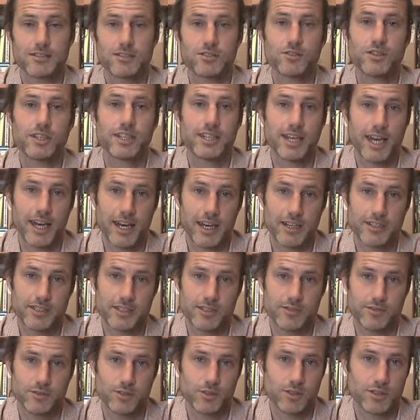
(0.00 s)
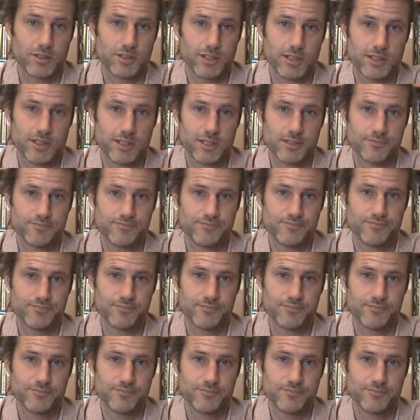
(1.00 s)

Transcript: green energy for the city.